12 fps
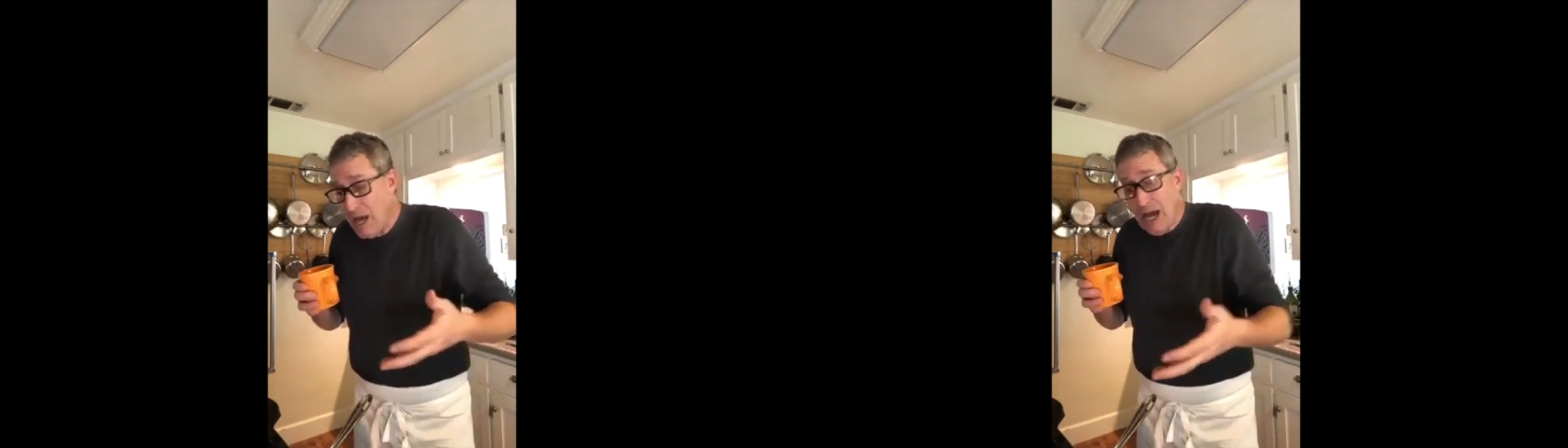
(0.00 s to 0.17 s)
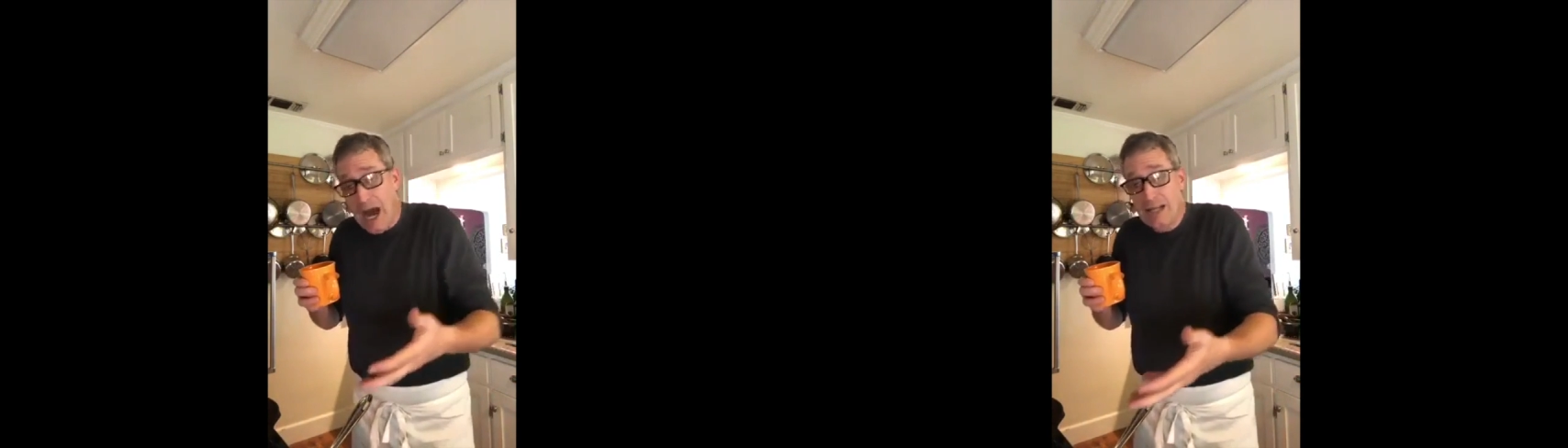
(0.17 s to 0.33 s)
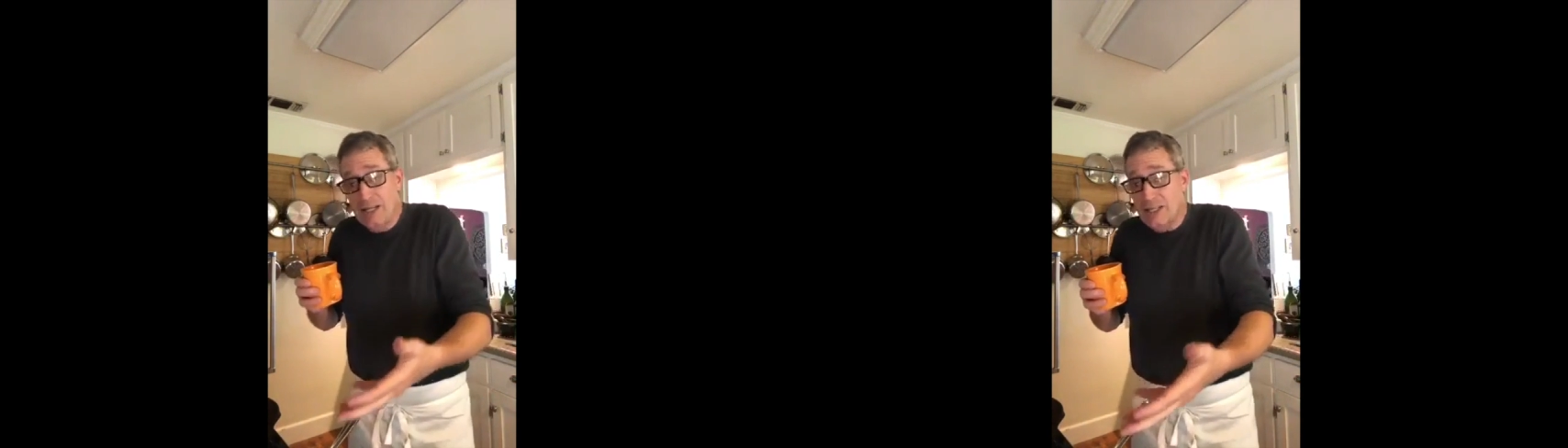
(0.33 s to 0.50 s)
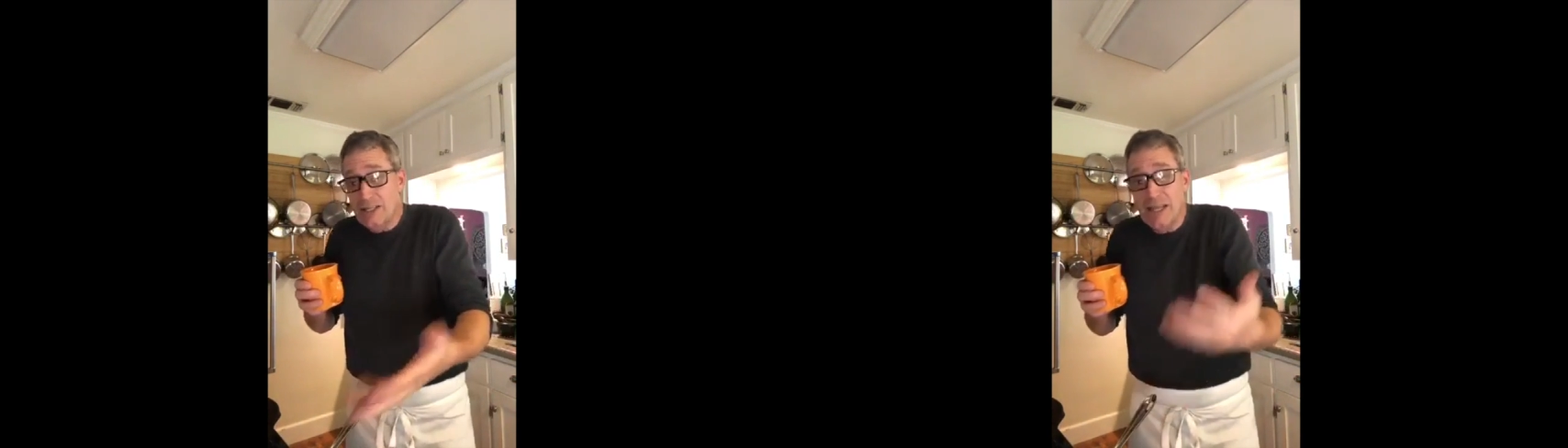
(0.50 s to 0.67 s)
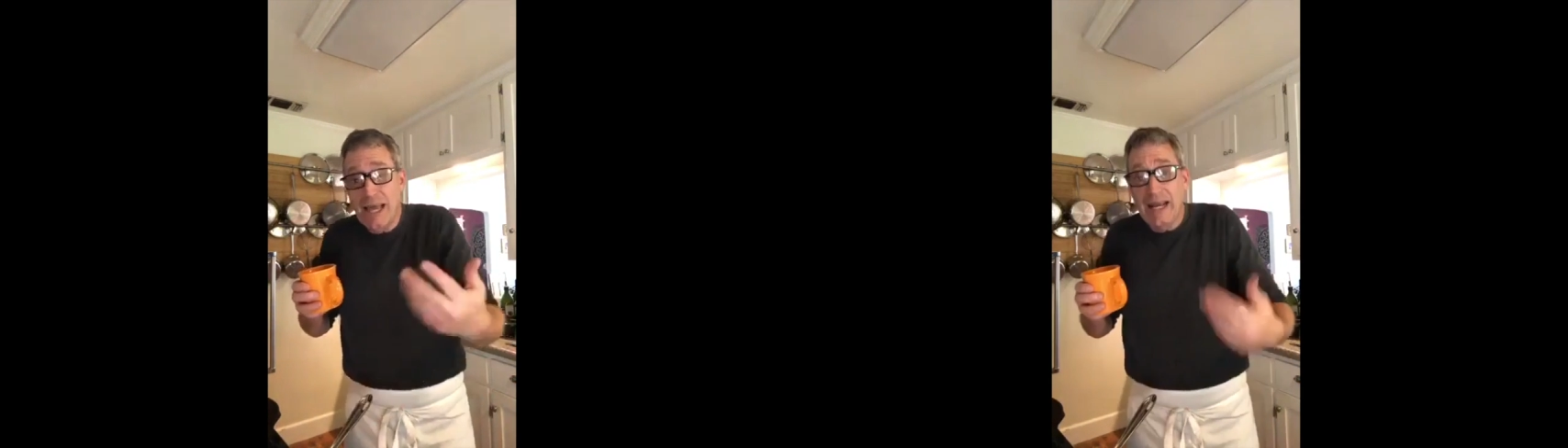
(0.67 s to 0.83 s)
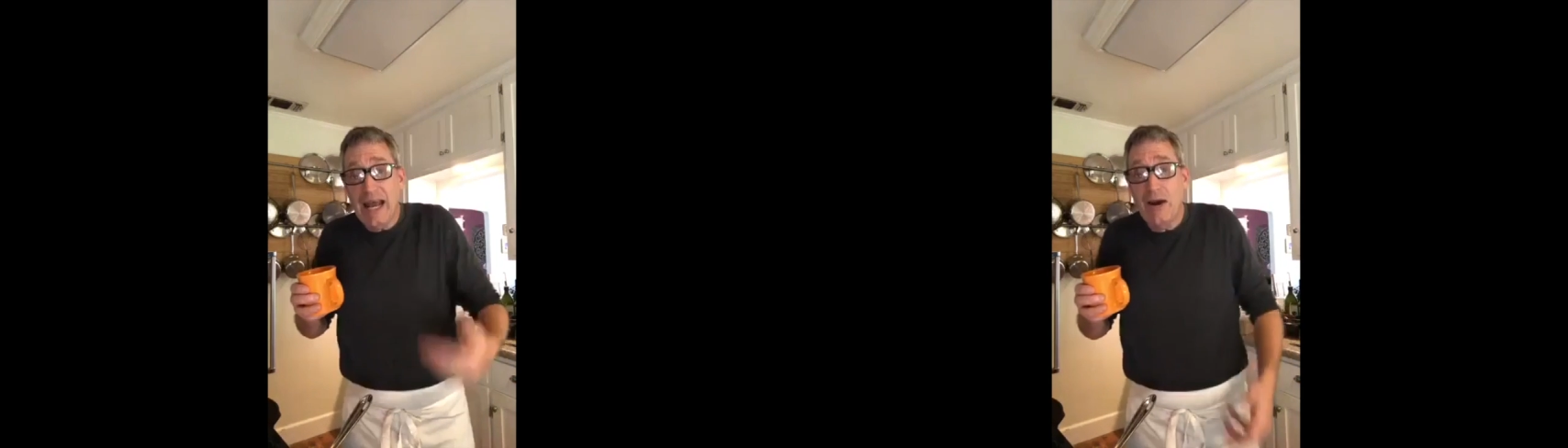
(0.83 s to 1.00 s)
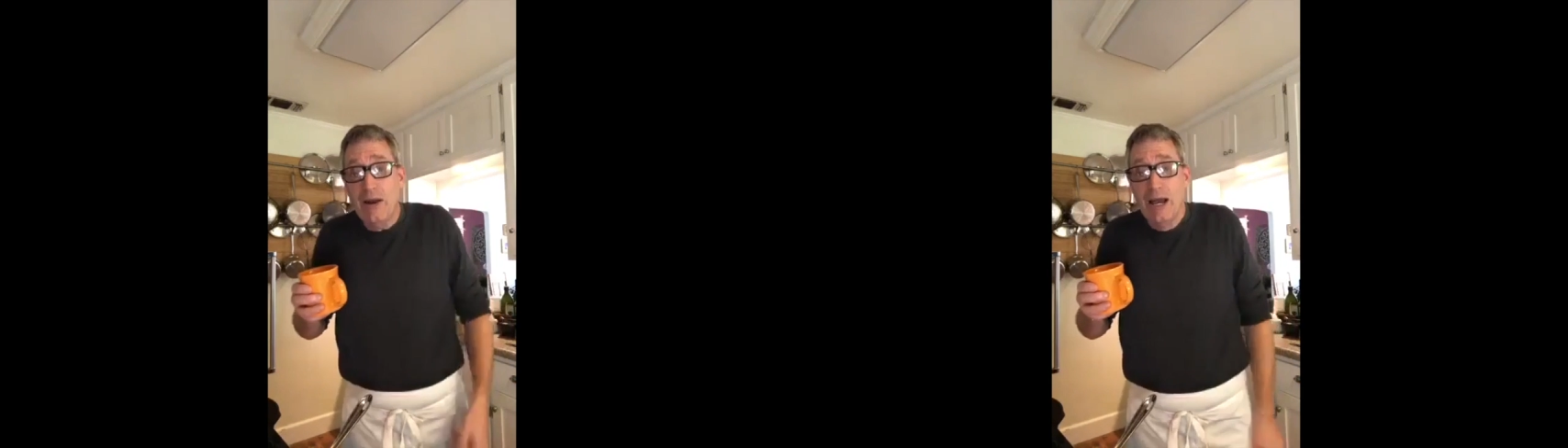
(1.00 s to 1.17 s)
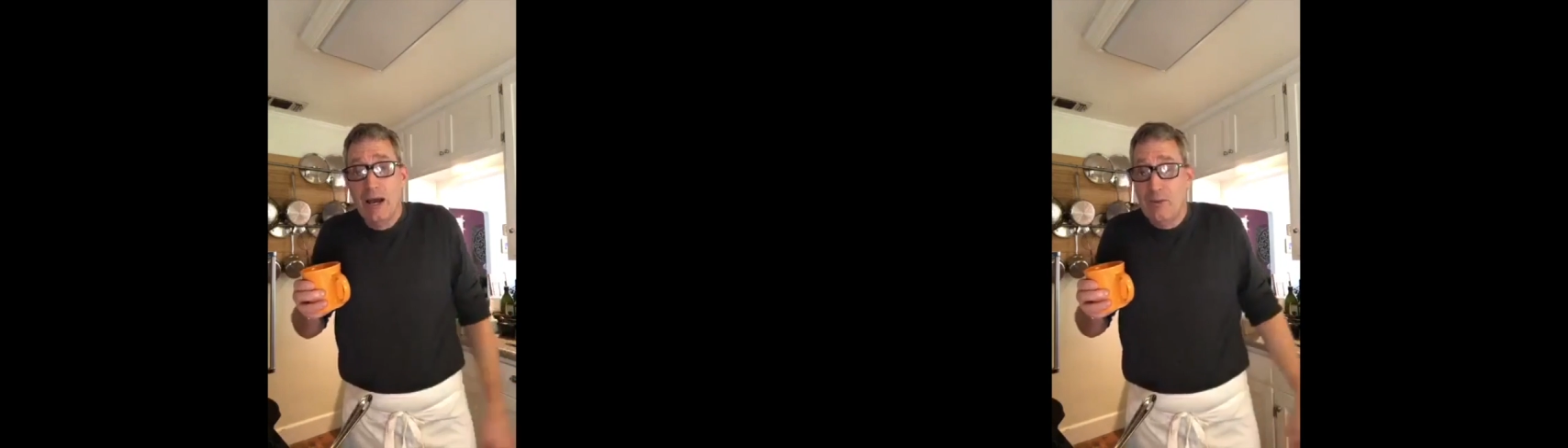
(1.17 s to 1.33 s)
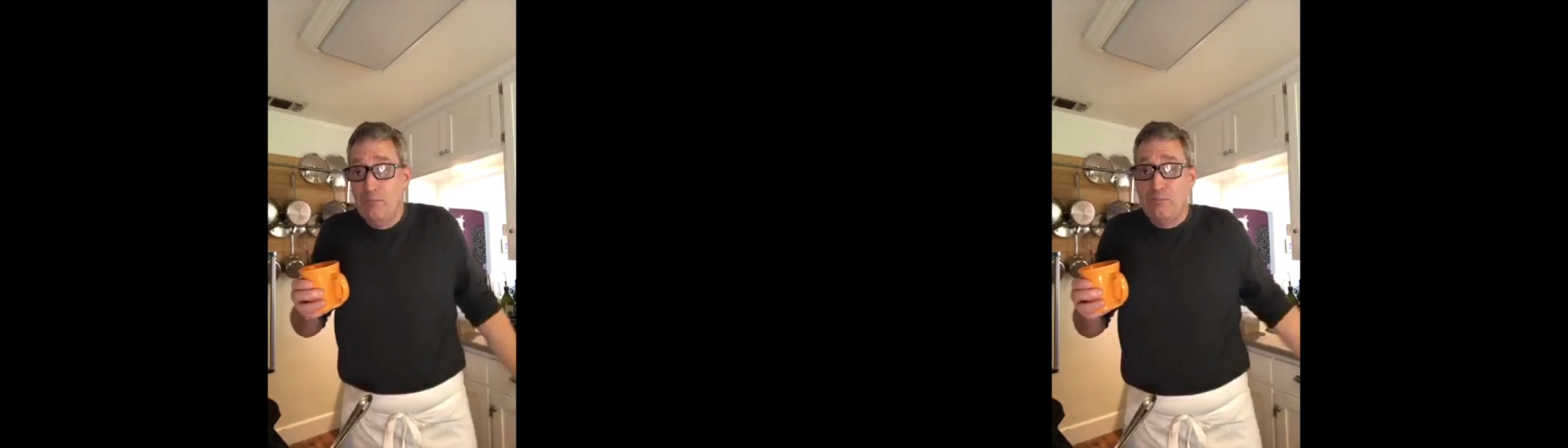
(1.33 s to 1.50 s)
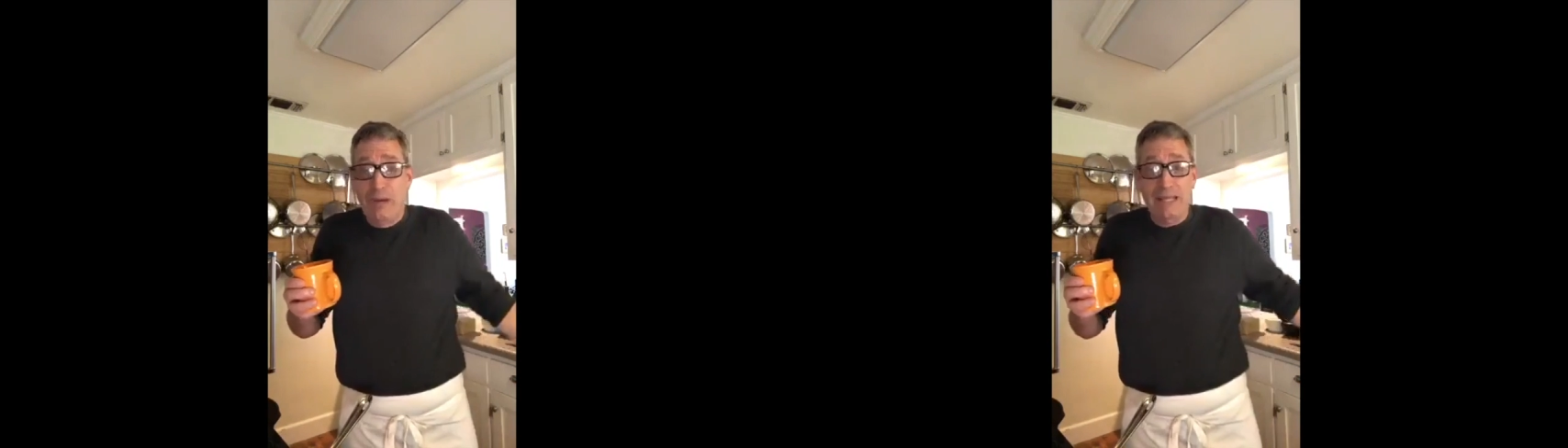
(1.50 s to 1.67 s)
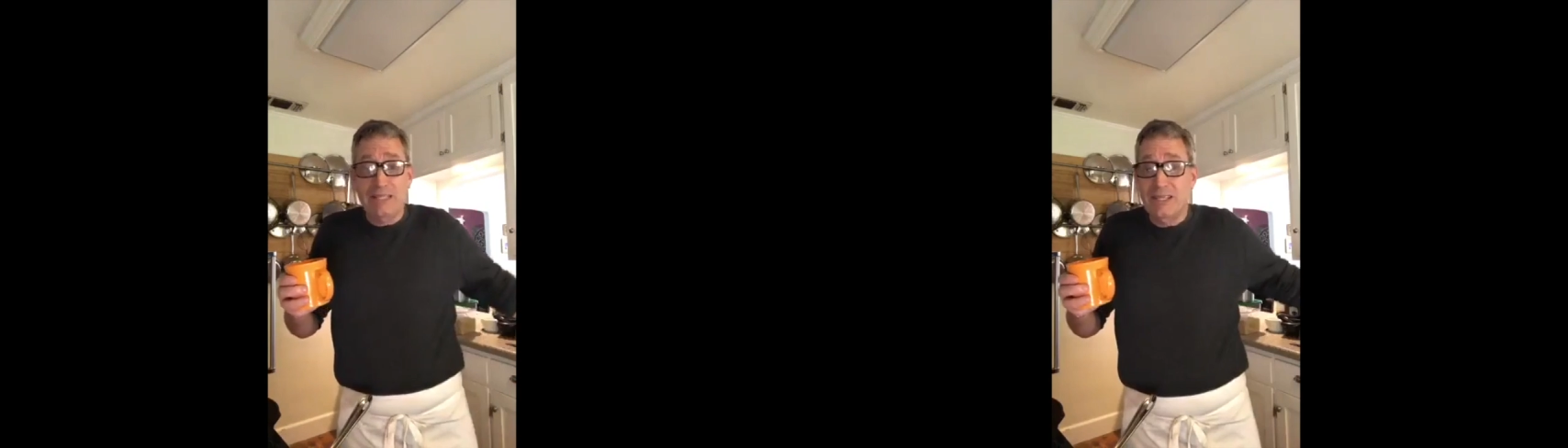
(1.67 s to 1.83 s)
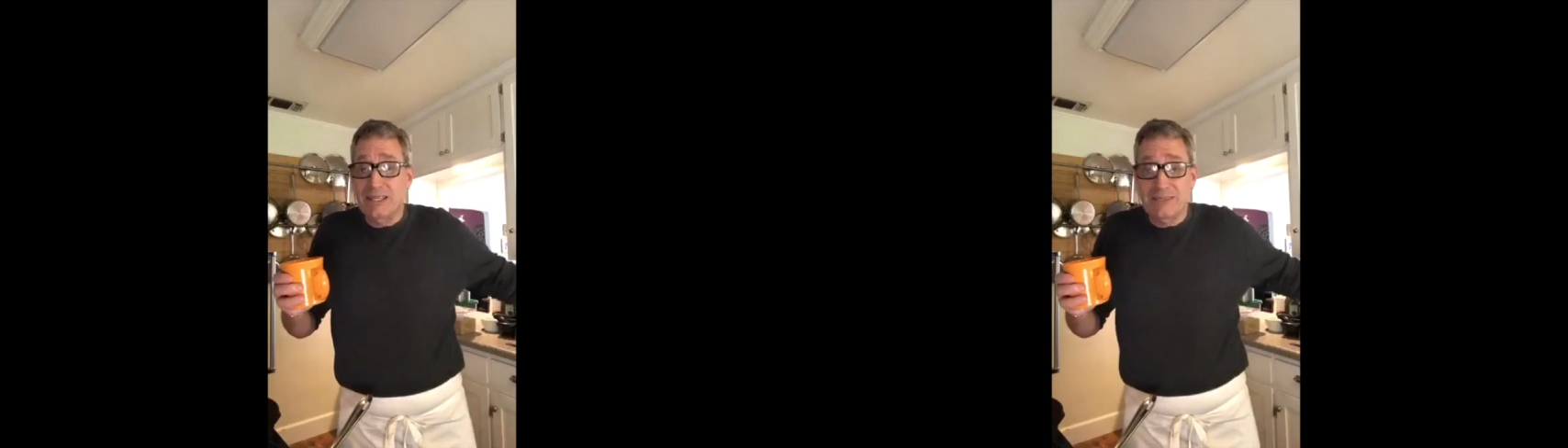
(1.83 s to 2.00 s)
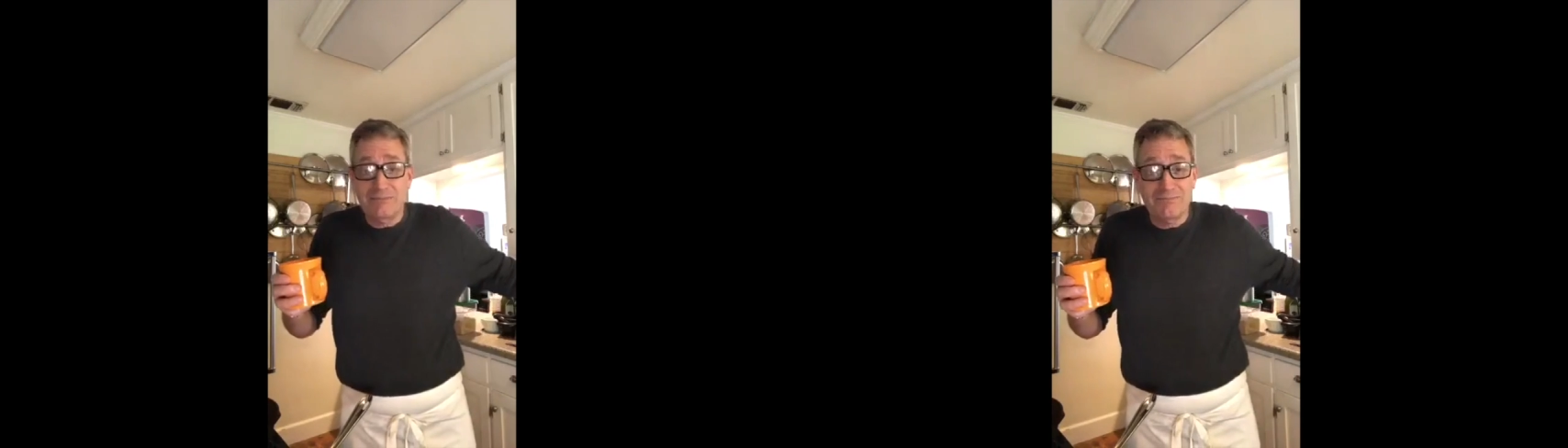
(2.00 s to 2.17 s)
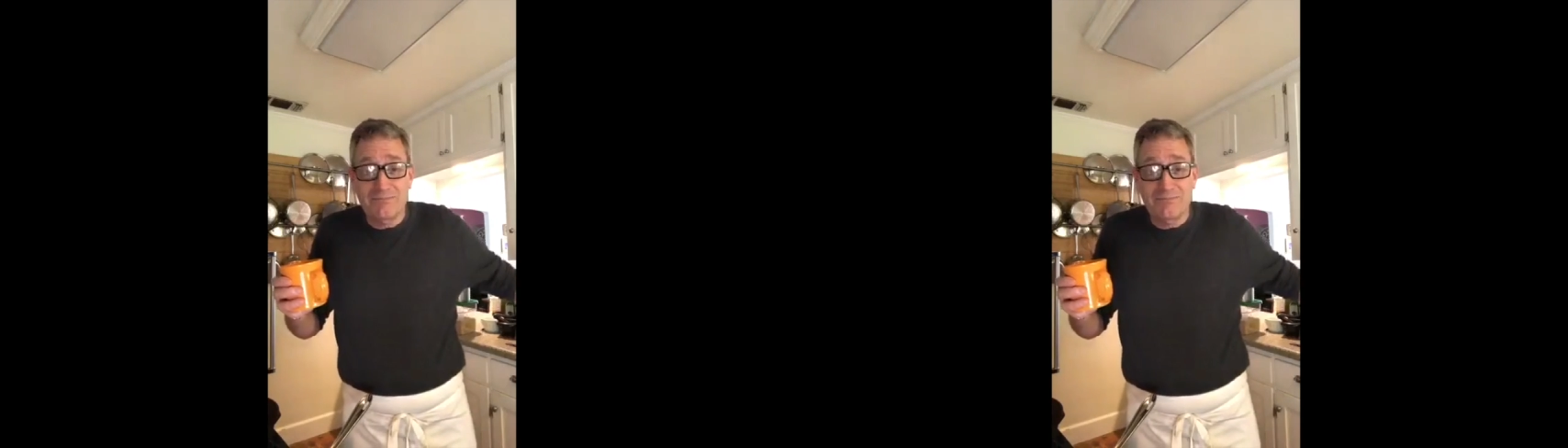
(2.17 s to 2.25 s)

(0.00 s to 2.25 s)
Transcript: I just laid out basic